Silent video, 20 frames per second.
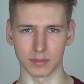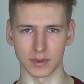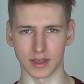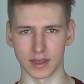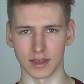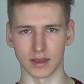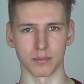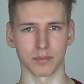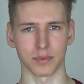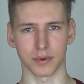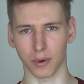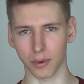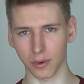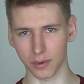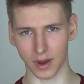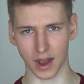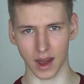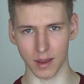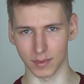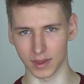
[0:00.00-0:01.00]
be
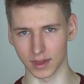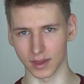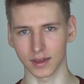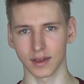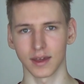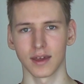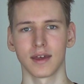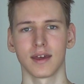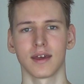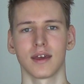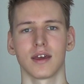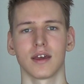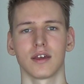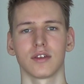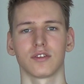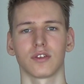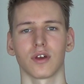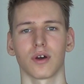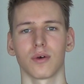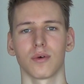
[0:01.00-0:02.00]
programming.
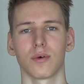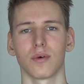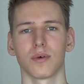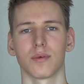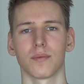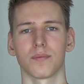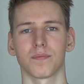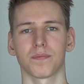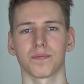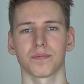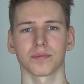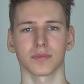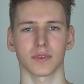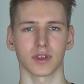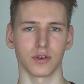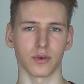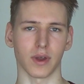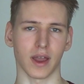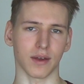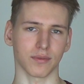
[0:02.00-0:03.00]
So
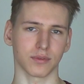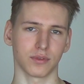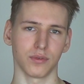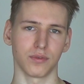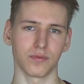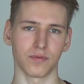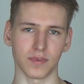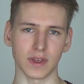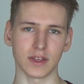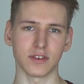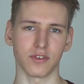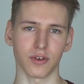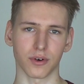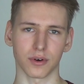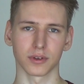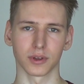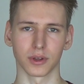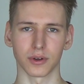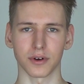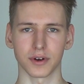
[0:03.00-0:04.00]
you have to fit
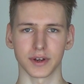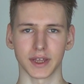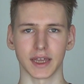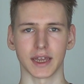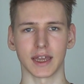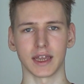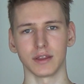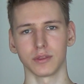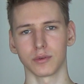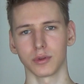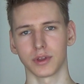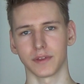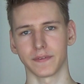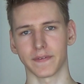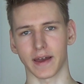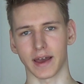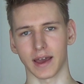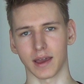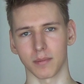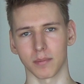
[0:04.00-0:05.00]
your learning into the
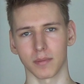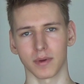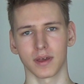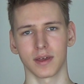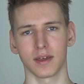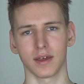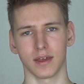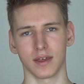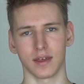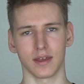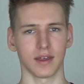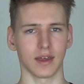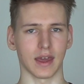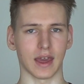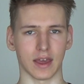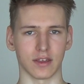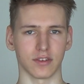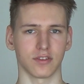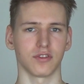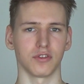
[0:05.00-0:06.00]
time
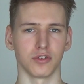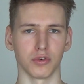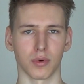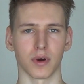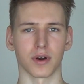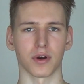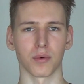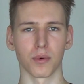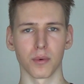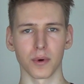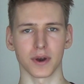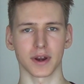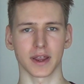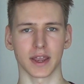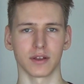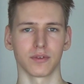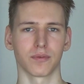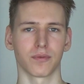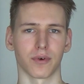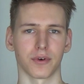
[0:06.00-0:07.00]
as you are
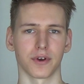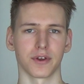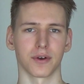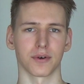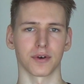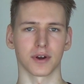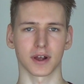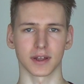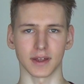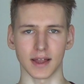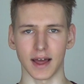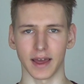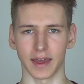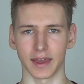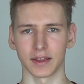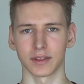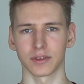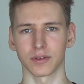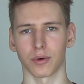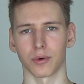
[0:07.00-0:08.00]
working for your
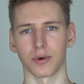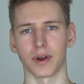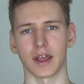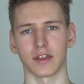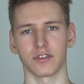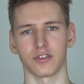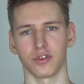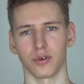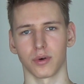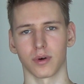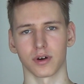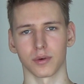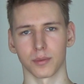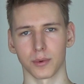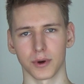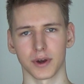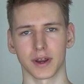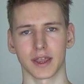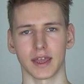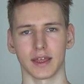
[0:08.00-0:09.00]
client or as you are
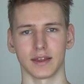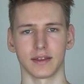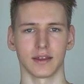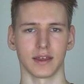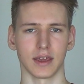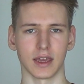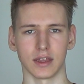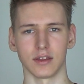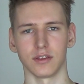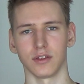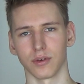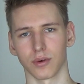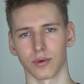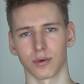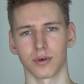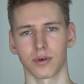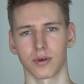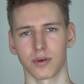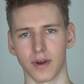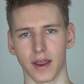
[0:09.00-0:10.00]
working in
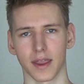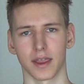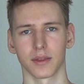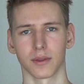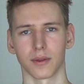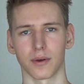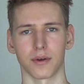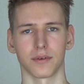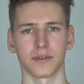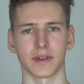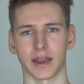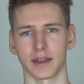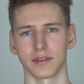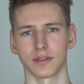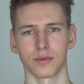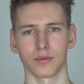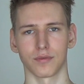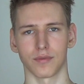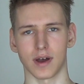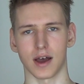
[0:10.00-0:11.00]
your regular 9
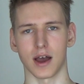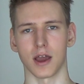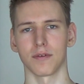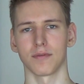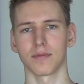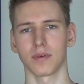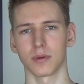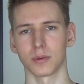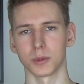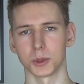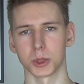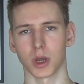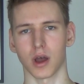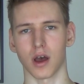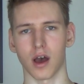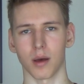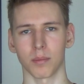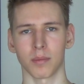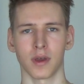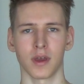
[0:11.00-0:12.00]
to 5
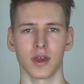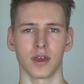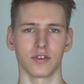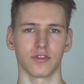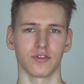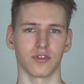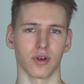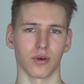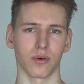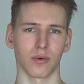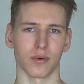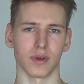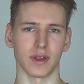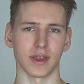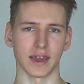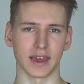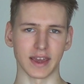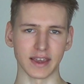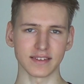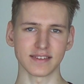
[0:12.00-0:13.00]
job. So
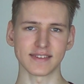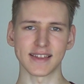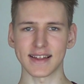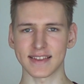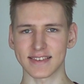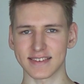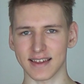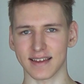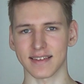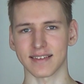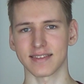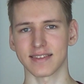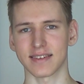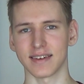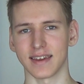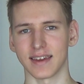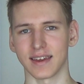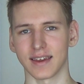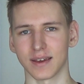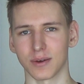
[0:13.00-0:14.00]
is that
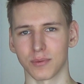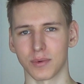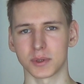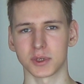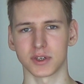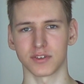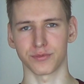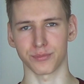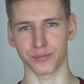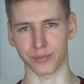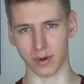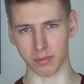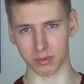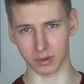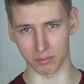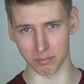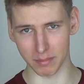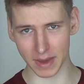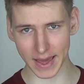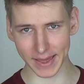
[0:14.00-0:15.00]
something which is
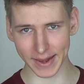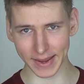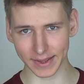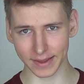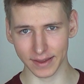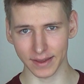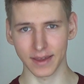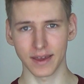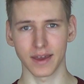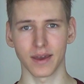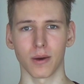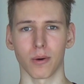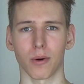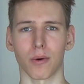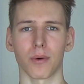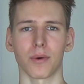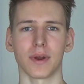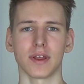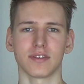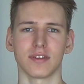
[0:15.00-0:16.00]
problematic
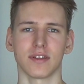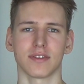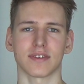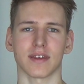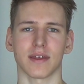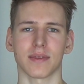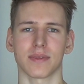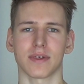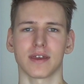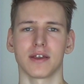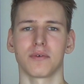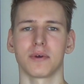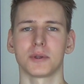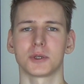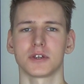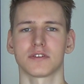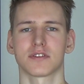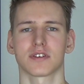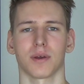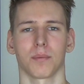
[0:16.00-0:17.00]
or is it something
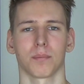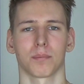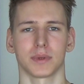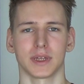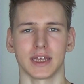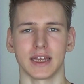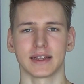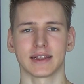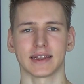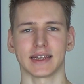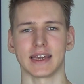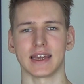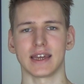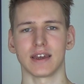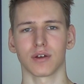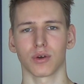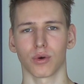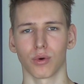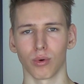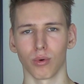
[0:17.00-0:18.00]
which is
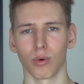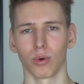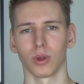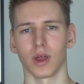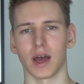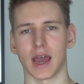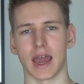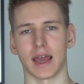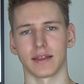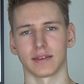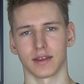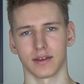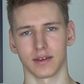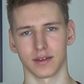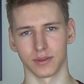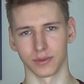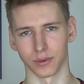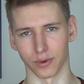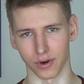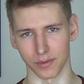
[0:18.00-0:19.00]
completely cool and
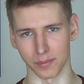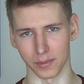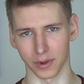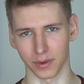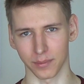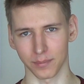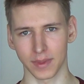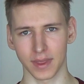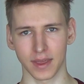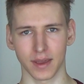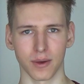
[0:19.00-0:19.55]
normal?